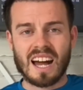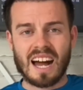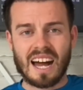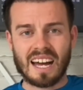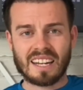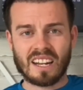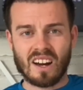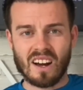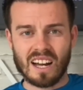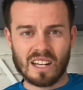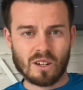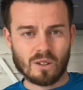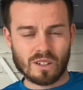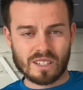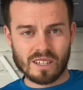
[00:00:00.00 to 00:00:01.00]
and I
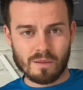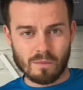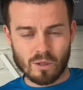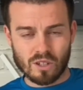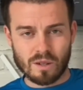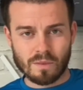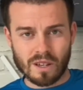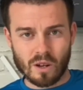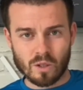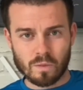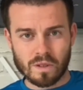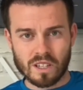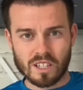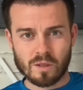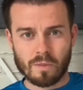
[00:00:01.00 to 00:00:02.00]
looked at Muslim girls'
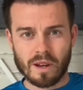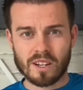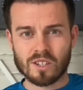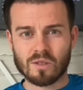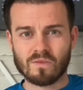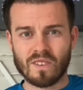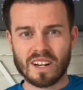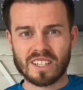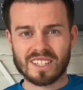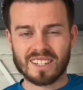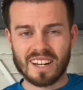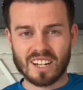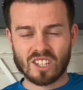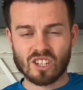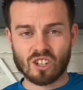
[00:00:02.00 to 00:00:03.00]
participation rates in
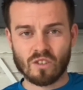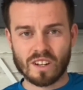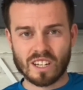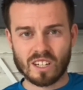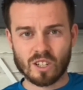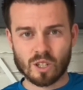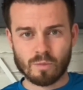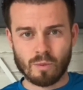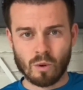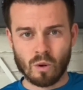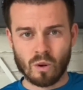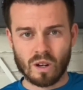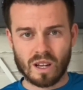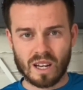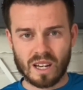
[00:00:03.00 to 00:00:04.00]
extracurricular
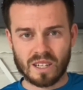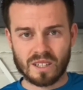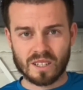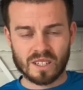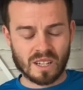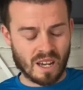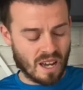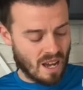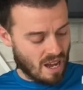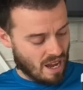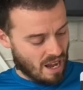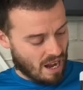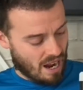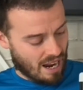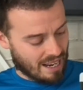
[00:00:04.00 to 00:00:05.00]
sport, and
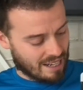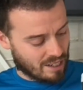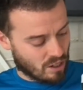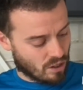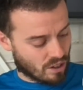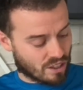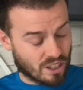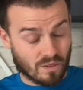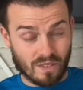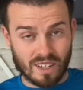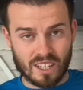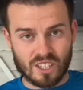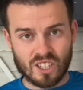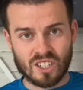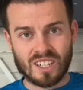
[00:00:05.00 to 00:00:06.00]
I looked at
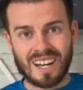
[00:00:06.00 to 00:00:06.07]
religion,